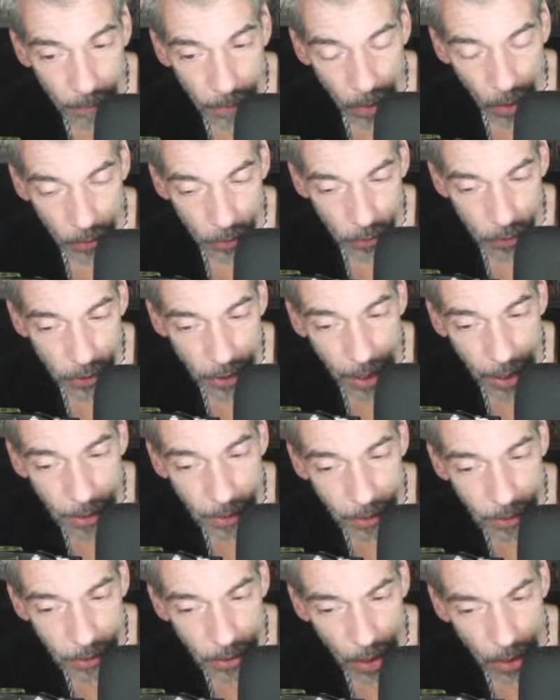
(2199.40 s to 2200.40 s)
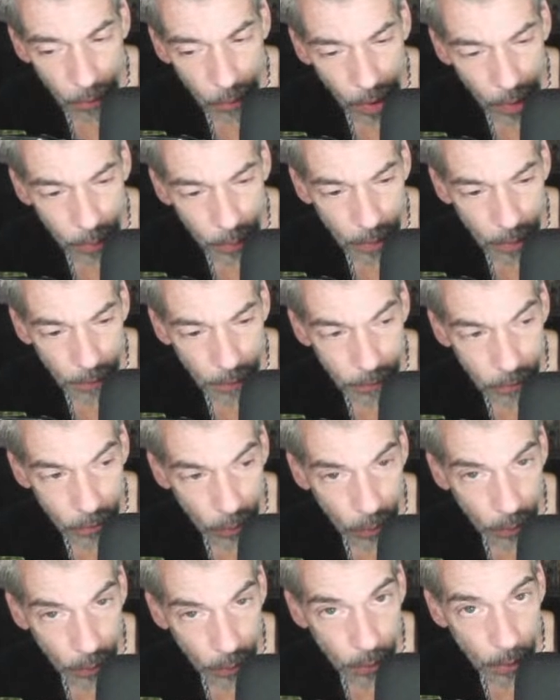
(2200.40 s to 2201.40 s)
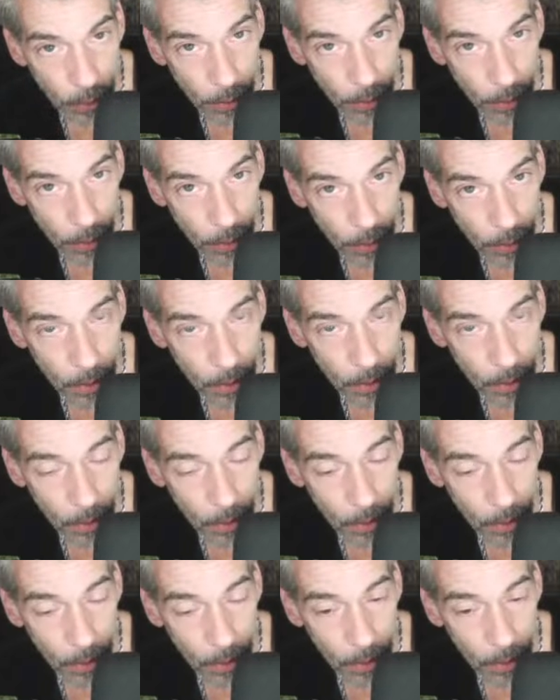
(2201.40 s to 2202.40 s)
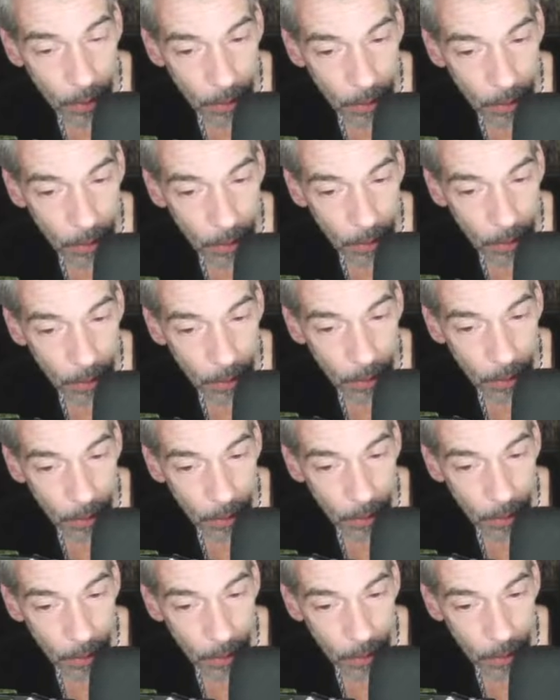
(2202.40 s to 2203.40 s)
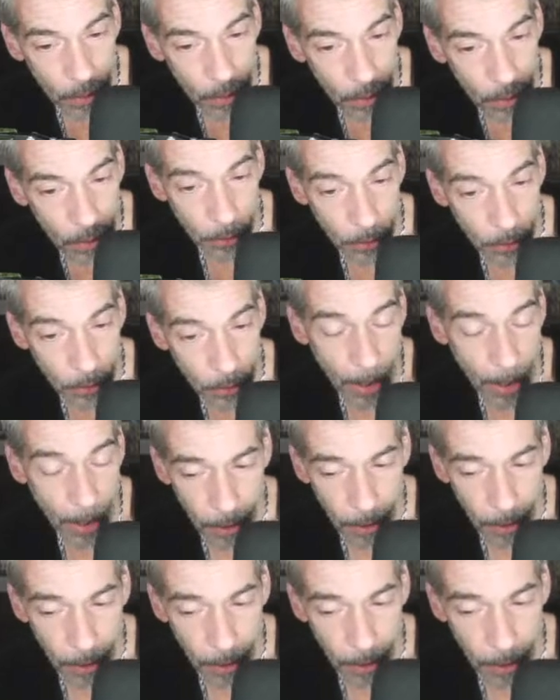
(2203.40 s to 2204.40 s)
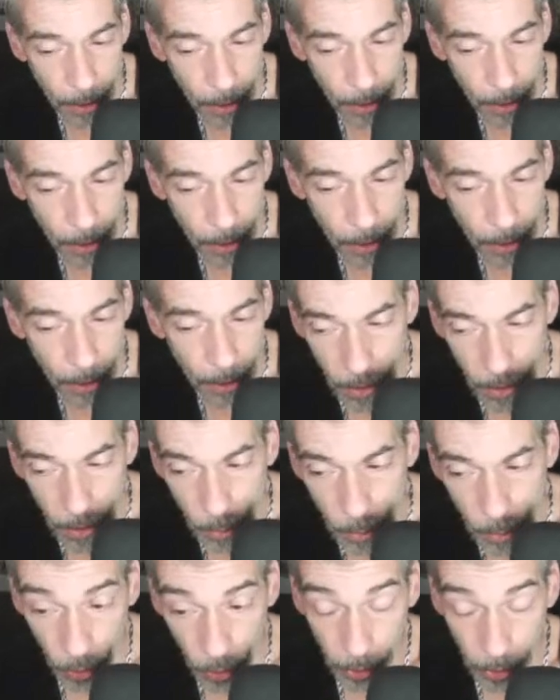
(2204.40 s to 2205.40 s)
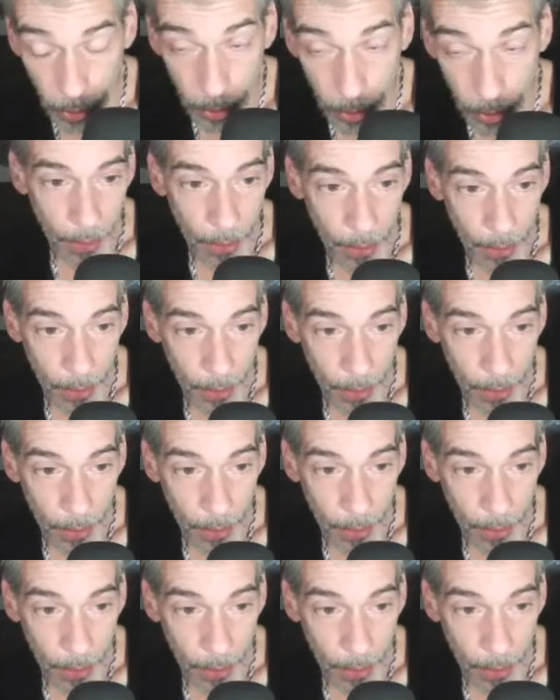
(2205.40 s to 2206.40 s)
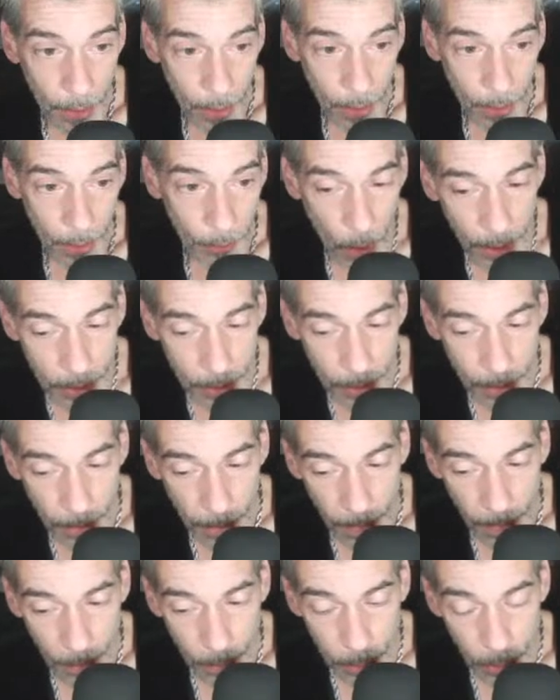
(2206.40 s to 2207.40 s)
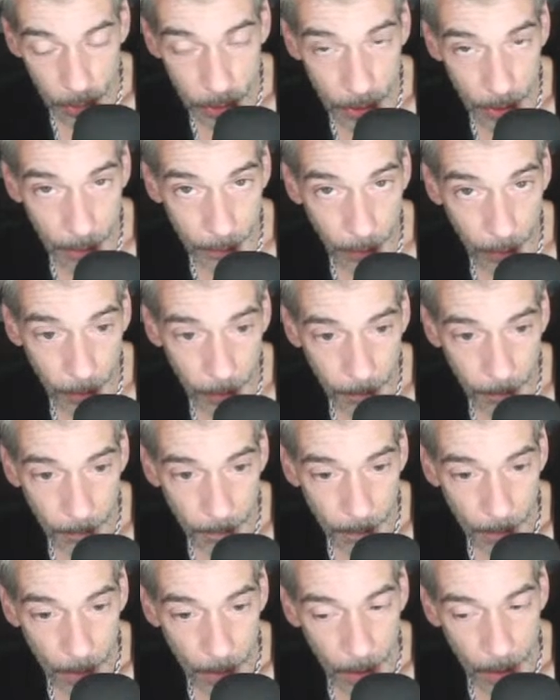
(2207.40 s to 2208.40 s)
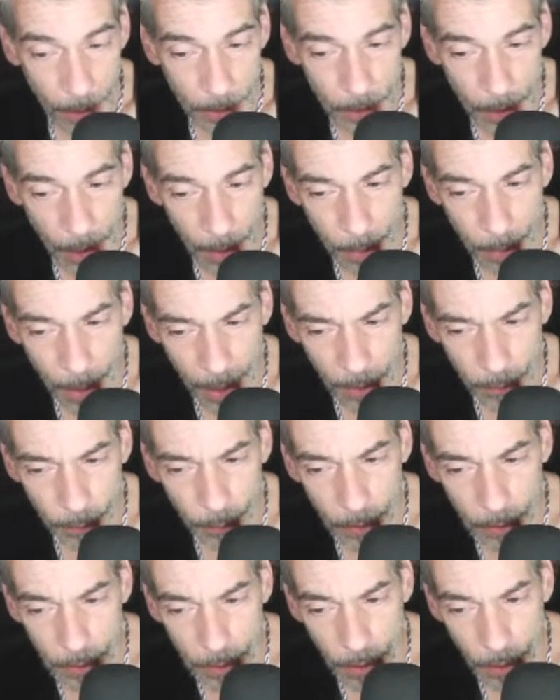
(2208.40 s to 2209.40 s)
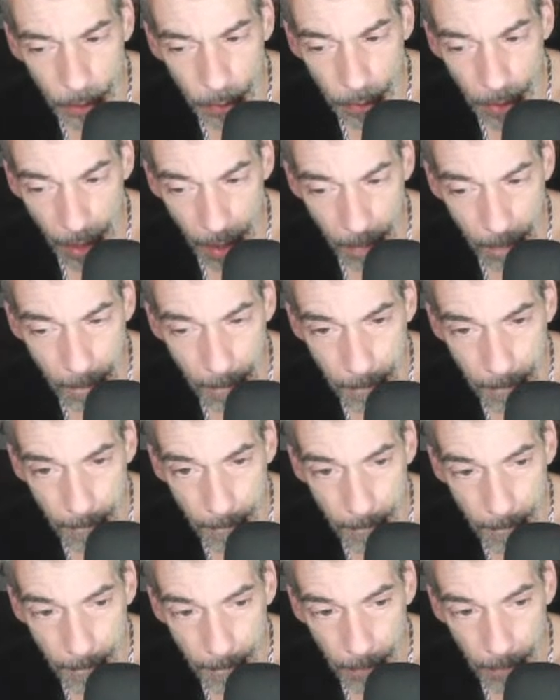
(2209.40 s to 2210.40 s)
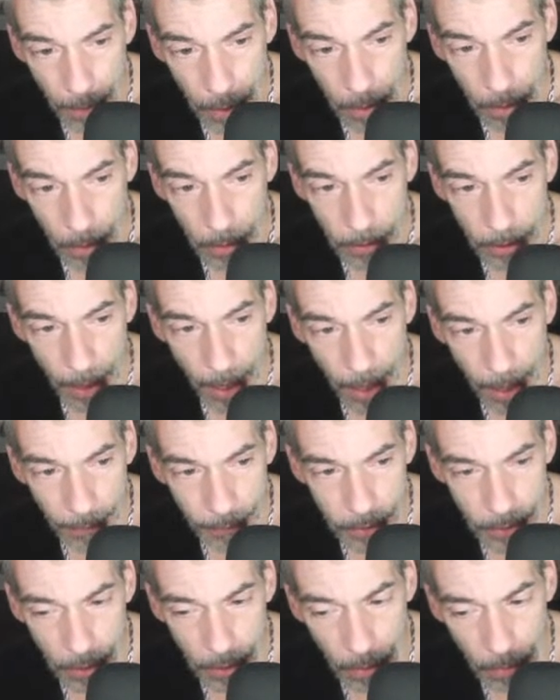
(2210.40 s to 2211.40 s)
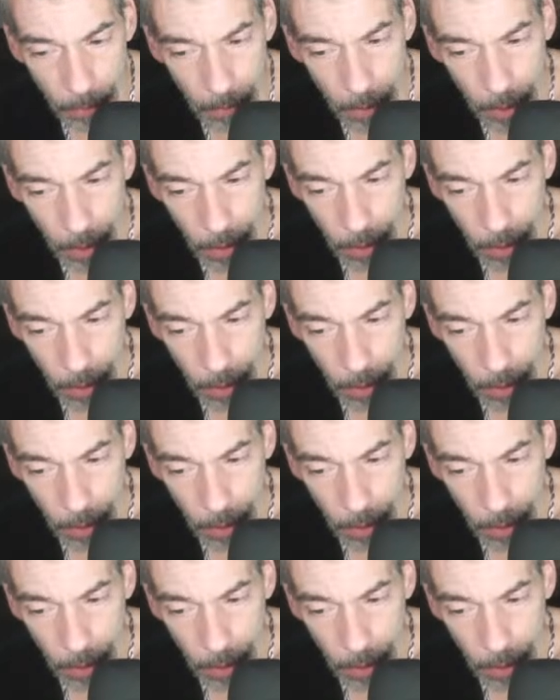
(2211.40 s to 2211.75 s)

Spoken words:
Understanding is not a requisite of truth. Understanding is a perk for the one that is perceiving, it's a benefit to them to have some